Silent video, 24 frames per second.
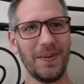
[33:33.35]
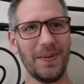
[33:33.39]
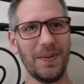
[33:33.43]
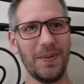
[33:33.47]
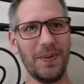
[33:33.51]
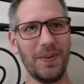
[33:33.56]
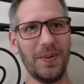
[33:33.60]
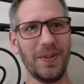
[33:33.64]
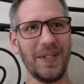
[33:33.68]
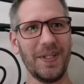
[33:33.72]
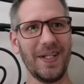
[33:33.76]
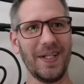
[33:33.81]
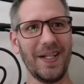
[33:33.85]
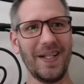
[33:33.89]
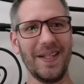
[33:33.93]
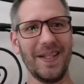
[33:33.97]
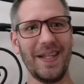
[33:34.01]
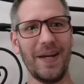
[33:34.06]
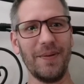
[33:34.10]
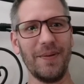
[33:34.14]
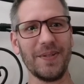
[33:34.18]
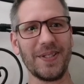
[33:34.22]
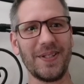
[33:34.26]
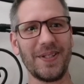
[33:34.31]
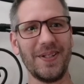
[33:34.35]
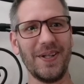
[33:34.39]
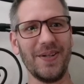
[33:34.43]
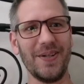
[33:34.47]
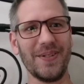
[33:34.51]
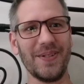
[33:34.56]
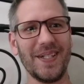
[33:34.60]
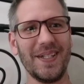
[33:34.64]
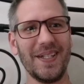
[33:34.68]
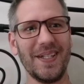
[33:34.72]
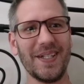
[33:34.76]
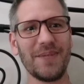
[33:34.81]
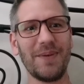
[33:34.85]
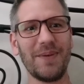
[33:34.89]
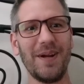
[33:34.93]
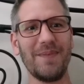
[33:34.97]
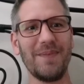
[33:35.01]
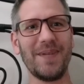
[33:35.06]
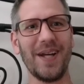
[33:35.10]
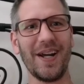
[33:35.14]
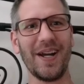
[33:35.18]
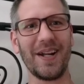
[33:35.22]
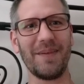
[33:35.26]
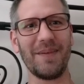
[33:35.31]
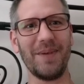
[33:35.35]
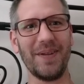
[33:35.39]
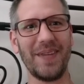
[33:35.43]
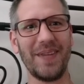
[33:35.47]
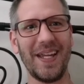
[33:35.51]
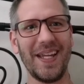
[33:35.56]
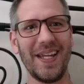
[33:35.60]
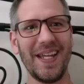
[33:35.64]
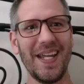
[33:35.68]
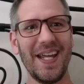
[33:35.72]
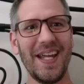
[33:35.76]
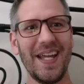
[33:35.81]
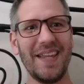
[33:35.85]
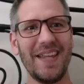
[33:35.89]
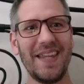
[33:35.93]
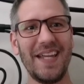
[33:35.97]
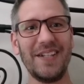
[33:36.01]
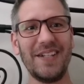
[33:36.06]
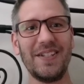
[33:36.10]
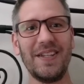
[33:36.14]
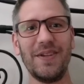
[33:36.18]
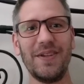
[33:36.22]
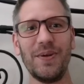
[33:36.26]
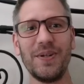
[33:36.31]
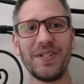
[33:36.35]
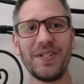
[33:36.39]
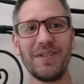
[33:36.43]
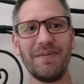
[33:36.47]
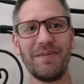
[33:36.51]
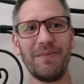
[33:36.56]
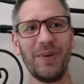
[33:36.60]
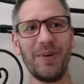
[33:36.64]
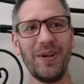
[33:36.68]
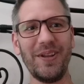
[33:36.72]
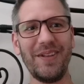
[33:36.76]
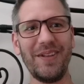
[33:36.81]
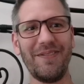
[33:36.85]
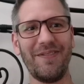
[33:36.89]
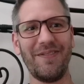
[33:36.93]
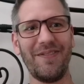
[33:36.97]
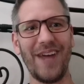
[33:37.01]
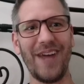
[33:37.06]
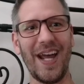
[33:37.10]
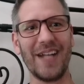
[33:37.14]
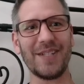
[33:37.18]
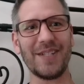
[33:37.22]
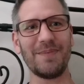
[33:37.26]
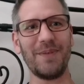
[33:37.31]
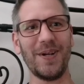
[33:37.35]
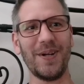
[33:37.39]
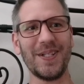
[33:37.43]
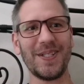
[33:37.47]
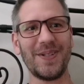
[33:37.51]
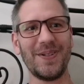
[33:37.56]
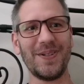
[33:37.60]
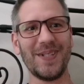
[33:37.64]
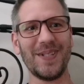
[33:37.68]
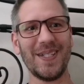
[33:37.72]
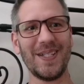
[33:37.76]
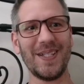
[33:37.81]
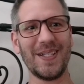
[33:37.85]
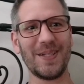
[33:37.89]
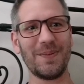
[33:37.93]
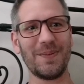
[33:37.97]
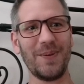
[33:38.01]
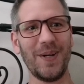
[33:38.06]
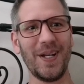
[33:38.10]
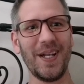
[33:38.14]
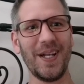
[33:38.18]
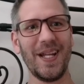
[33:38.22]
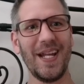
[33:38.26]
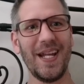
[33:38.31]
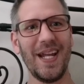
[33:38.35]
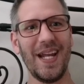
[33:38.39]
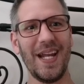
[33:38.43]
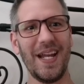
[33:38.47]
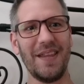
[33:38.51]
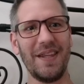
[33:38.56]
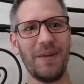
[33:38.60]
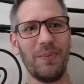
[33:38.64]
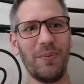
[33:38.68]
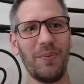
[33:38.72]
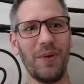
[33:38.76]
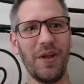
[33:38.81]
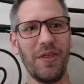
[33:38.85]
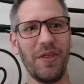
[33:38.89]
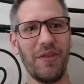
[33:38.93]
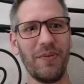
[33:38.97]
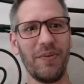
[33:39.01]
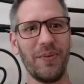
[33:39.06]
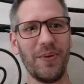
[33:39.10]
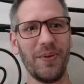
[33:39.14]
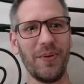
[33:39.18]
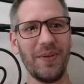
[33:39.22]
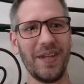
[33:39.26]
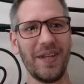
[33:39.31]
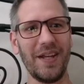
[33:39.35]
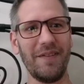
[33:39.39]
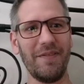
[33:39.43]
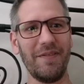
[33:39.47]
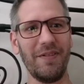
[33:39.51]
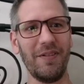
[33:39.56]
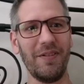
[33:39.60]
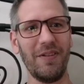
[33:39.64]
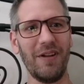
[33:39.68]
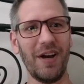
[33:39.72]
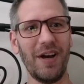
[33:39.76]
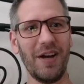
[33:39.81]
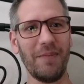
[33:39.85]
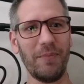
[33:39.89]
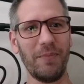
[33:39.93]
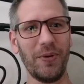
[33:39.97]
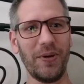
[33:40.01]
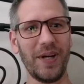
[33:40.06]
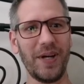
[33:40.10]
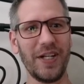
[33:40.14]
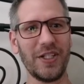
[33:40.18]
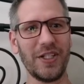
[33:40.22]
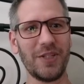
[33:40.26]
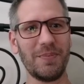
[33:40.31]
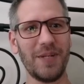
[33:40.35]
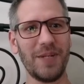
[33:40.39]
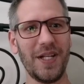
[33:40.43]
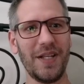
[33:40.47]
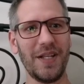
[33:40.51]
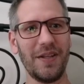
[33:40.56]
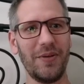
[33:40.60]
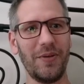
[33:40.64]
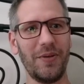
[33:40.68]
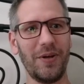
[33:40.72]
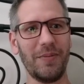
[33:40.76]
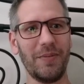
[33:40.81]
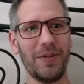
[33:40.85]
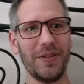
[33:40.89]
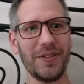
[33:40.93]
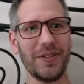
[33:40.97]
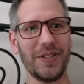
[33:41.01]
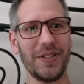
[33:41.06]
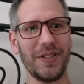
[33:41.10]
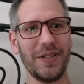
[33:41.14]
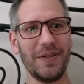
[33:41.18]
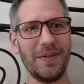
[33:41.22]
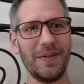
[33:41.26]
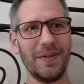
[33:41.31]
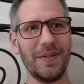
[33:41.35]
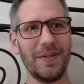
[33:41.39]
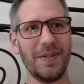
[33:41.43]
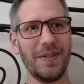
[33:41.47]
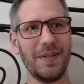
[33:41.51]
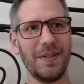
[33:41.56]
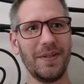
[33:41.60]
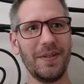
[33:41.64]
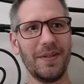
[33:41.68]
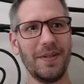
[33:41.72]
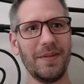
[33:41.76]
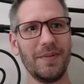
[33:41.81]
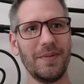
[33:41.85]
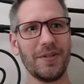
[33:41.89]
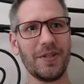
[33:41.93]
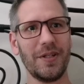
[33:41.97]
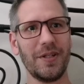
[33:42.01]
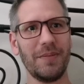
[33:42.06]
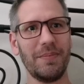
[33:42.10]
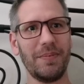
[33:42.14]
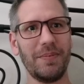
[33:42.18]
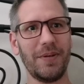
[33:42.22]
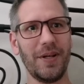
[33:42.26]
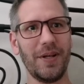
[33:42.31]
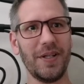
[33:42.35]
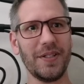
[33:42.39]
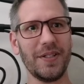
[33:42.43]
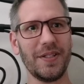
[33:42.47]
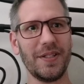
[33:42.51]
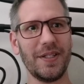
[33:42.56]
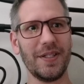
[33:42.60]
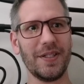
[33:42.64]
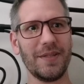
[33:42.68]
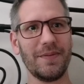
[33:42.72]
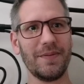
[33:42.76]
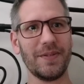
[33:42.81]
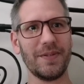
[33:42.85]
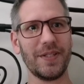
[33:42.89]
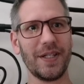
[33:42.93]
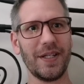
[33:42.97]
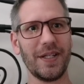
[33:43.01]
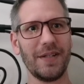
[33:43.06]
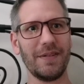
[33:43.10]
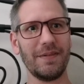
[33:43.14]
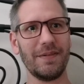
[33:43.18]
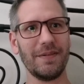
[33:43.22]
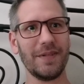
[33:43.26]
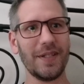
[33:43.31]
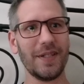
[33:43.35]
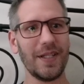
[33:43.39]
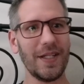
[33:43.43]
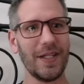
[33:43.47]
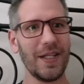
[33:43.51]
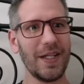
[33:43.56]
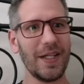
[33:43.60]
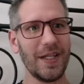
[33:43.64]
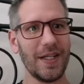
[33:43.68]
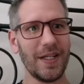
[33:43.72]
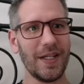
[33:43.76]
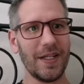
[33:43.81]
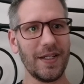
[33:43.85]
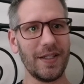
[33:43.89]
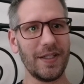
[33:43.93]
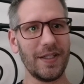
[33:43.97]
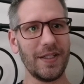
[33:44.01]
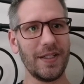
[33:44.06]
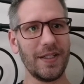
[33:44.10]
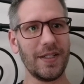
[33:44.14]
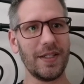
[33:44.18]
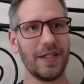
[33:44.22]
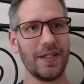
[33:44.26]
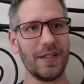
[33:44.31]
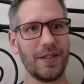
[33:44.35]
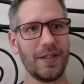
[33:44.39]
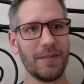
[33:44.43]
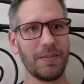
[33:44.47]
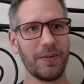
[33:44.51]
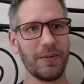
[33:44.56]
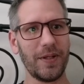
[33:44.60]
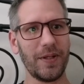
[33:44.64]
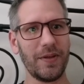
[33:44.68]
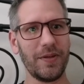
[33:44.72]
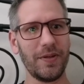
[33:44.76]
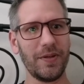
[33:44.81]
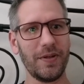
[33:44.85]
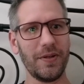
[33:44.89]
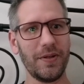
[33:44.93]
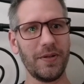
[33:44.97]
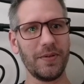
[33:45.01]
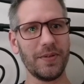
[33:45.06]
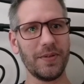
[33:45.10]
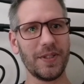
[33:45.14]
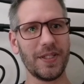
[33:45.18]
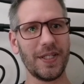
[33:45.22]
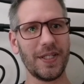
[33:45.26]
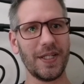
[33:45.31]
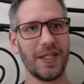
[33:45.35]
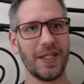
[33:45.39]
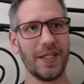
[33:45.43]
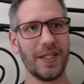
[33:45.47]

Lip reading: Ooh, that was close. This is what I'm talking about. There's some really fast monsters in this one, and they run through, and they have a lot more HP than normal, so I'm just going to pause this for a second. Upgrade those.